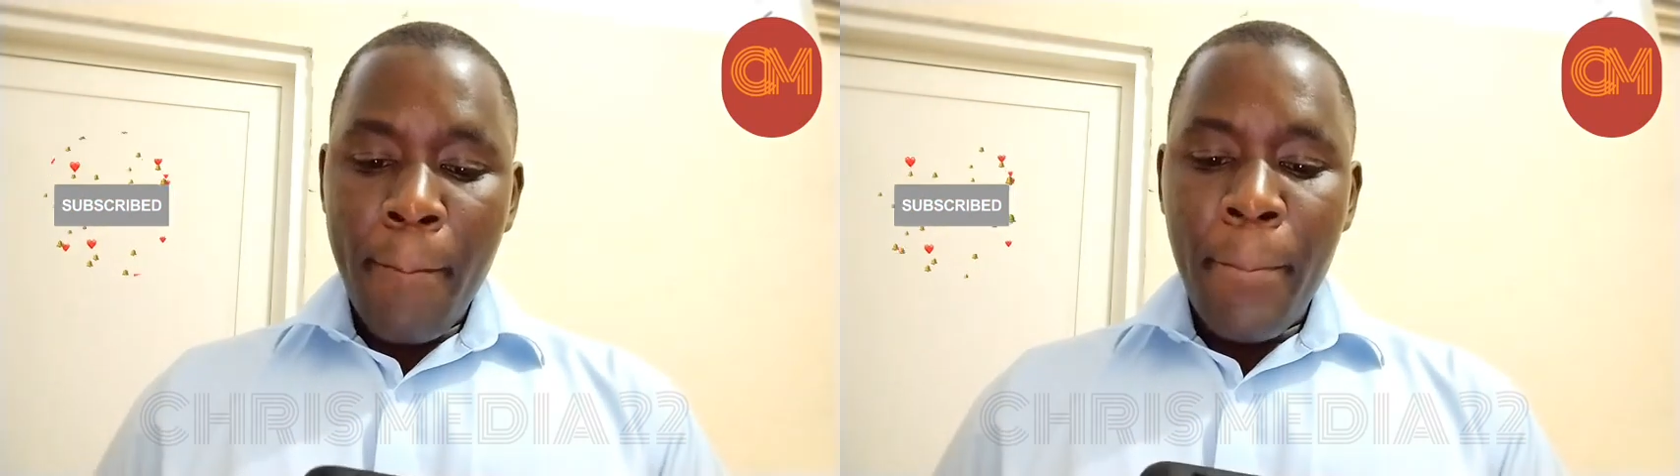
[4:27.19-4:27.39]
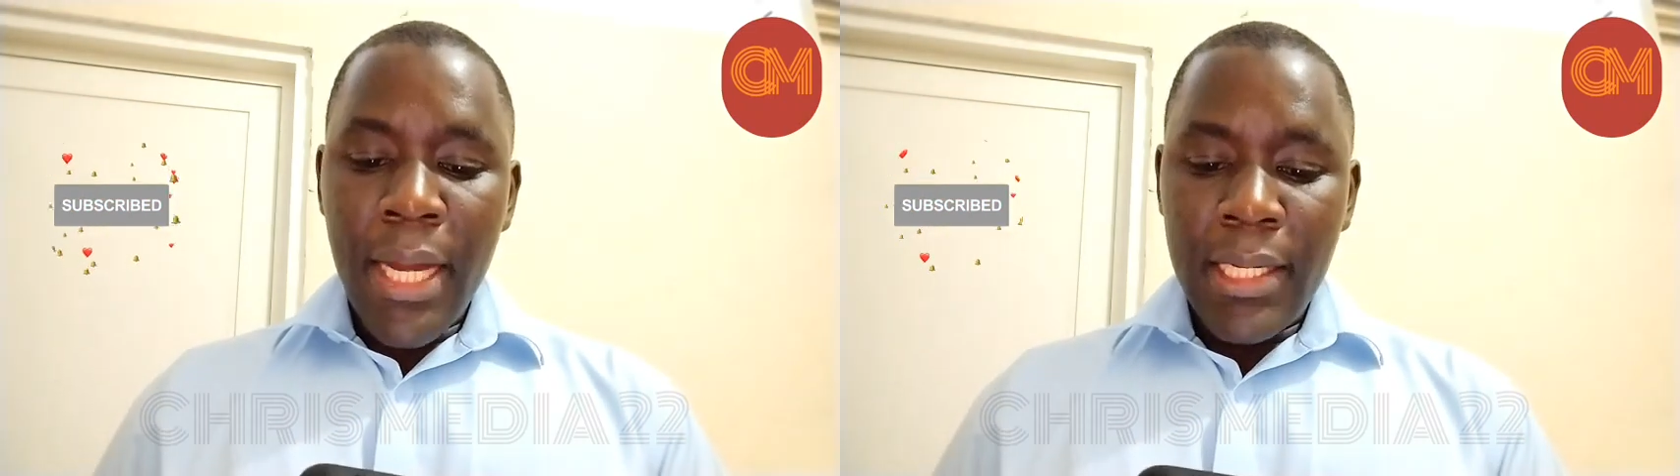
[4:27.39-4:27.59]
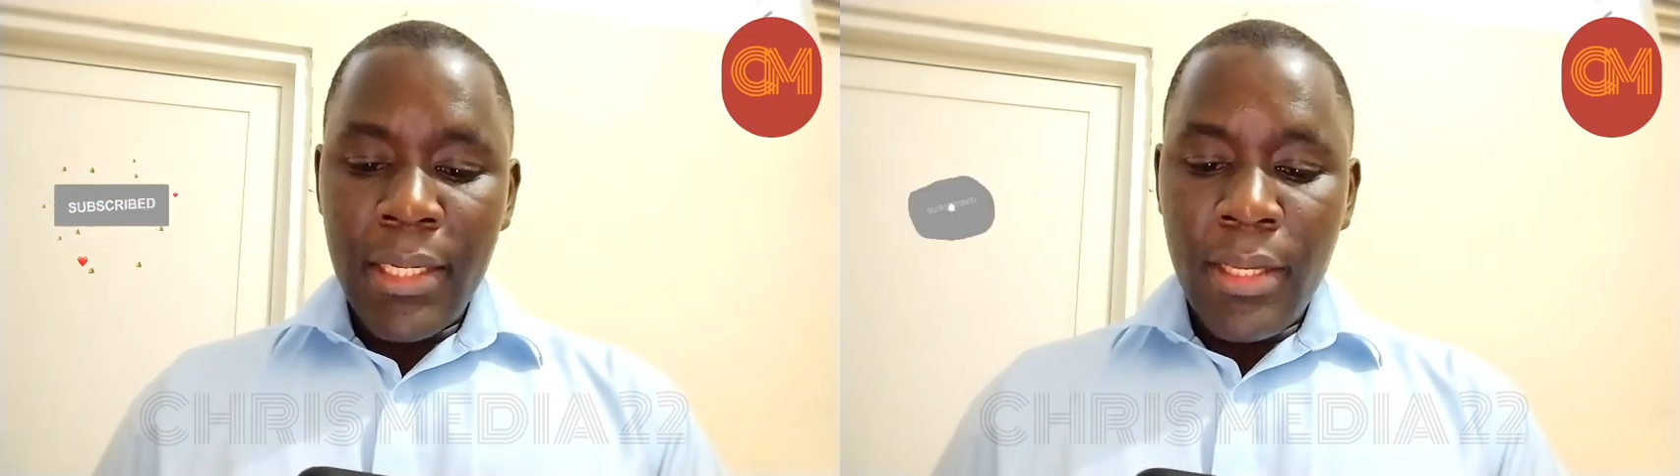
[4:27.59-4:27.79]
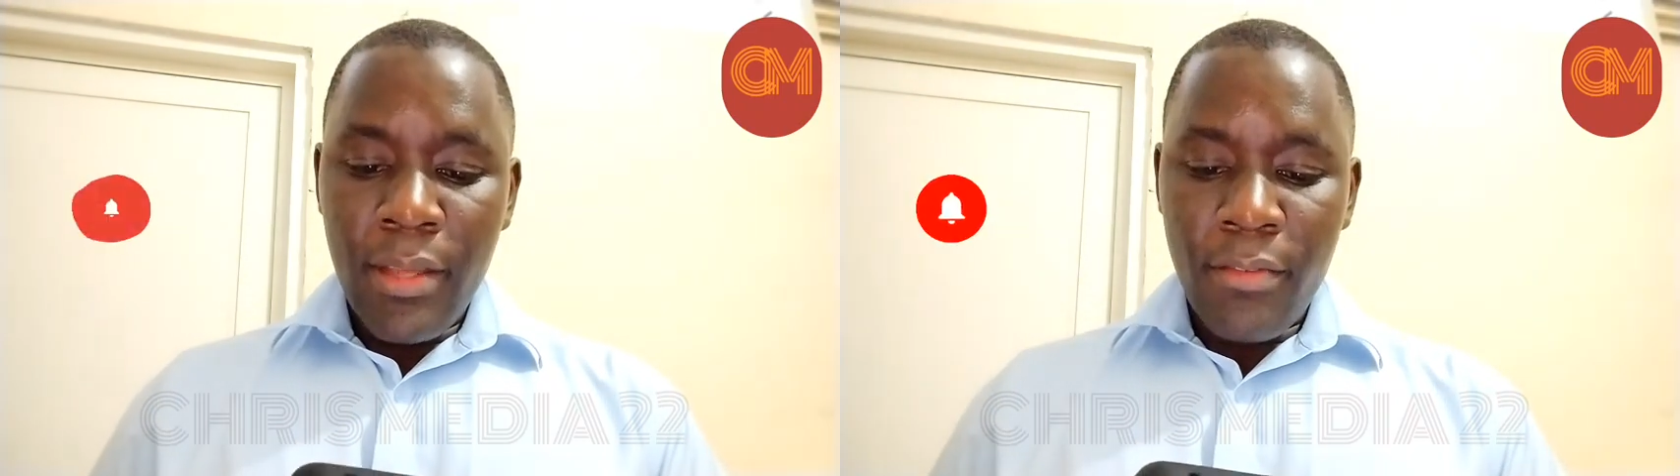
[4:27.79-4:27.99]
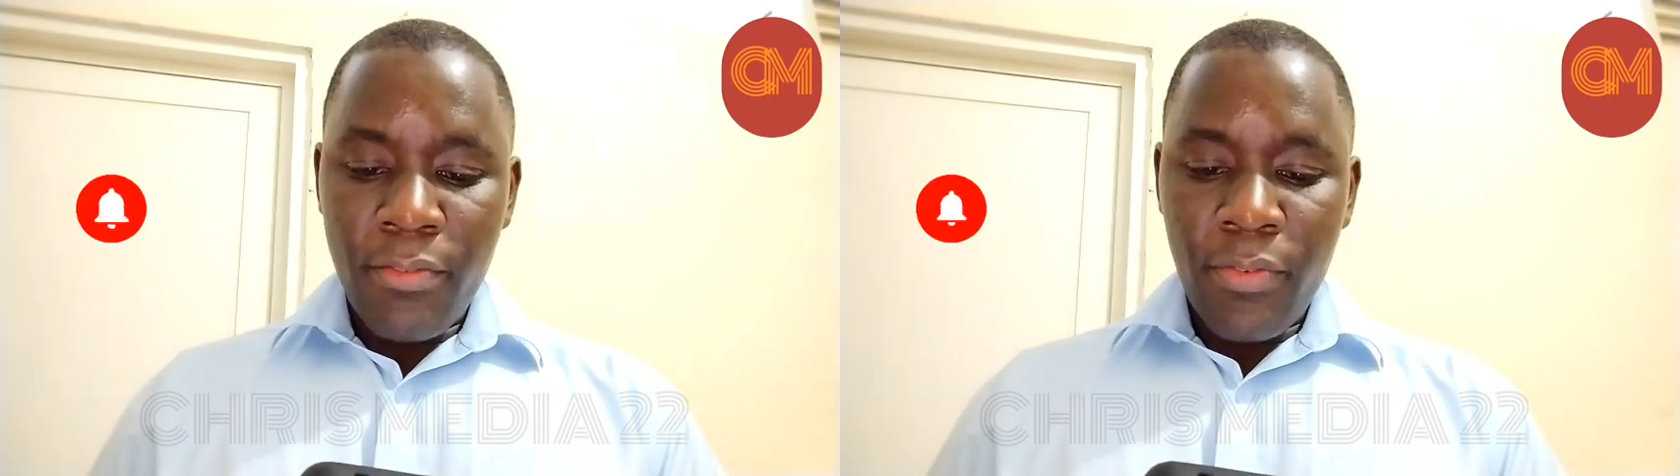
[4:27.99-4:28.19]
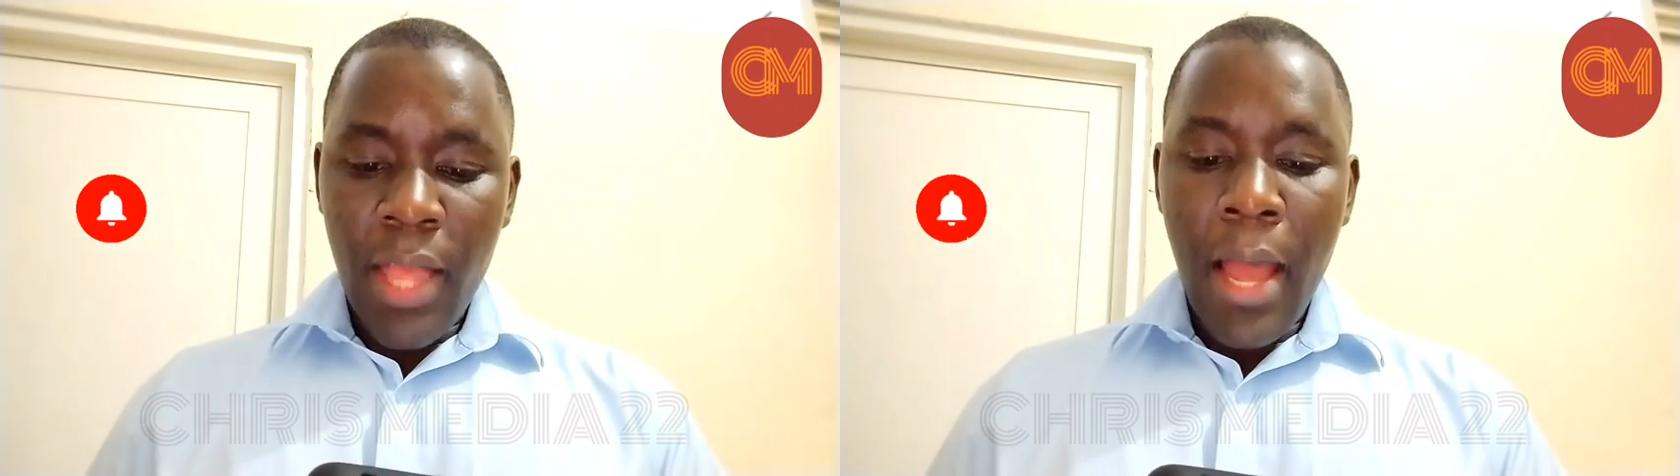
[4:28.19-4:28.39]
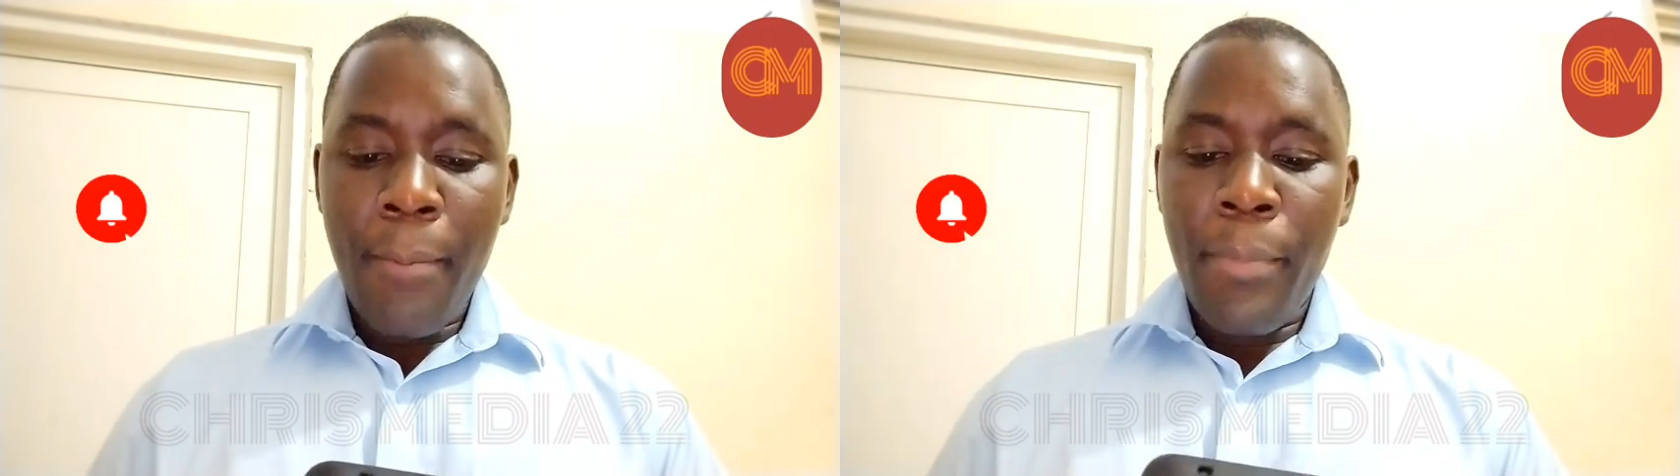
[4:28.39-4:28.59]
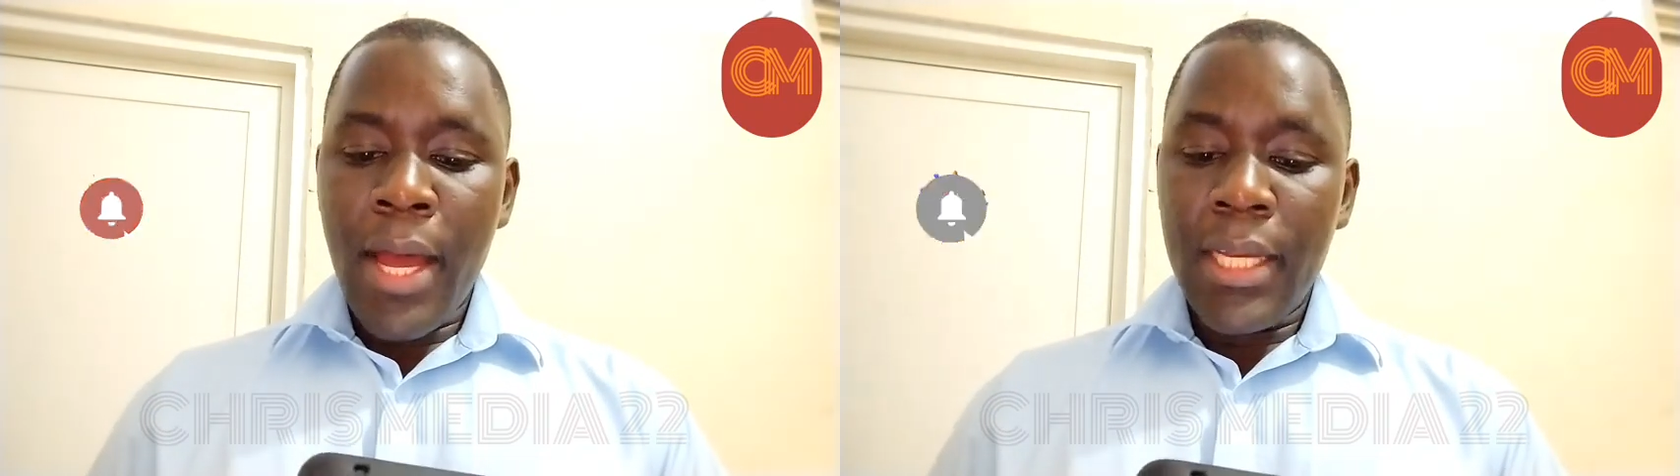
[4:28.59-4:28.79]
but live
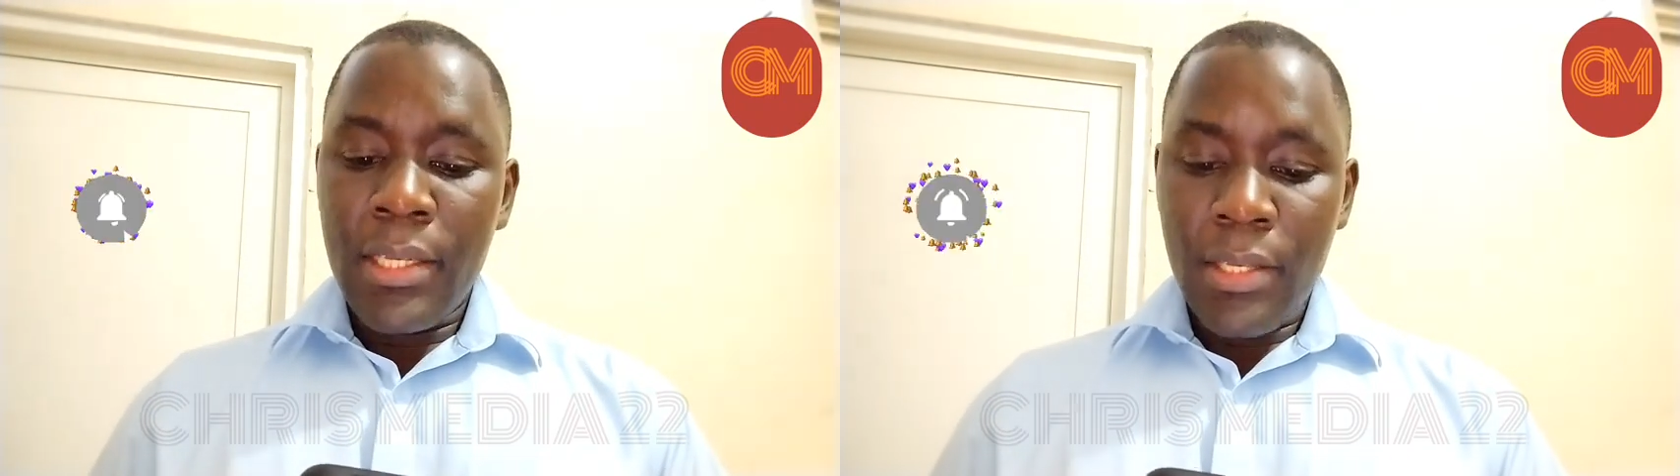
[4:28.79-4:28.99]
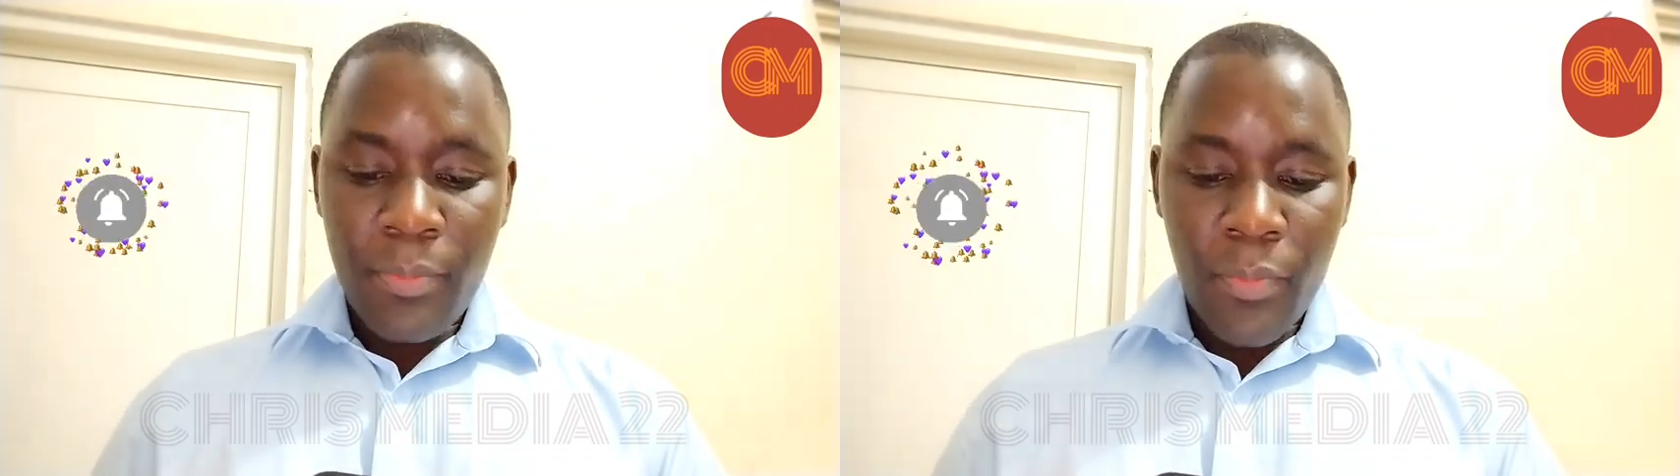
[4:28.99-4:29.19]
apart